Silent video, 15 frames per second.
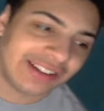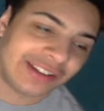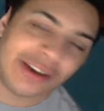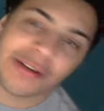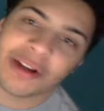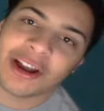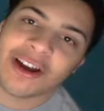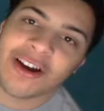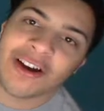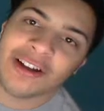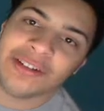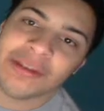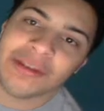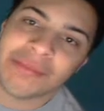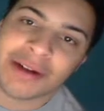going
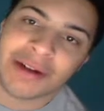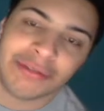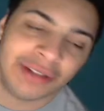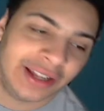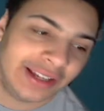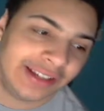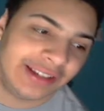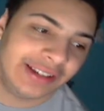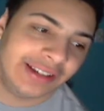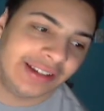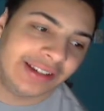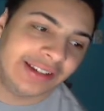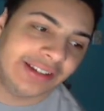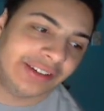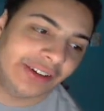on about like,
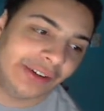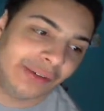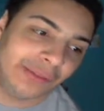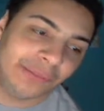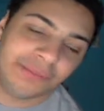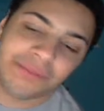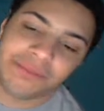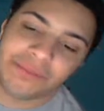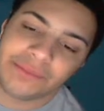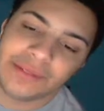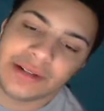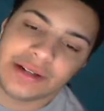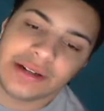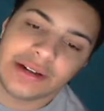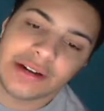
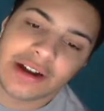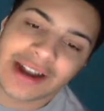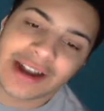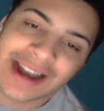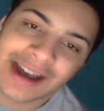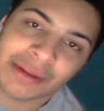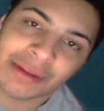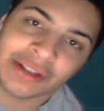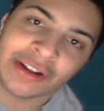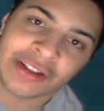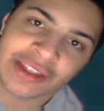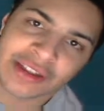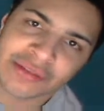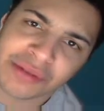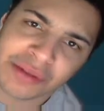how about all
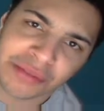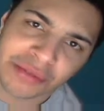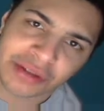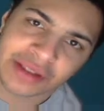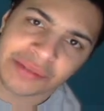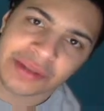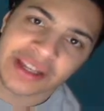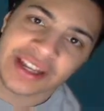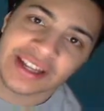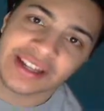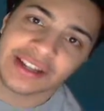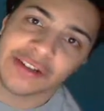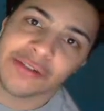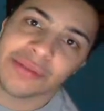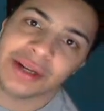these people at the
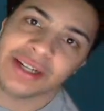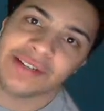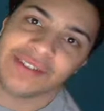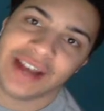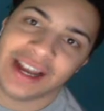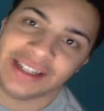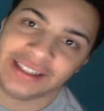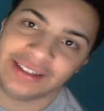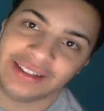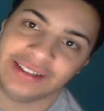beginning who might have had it?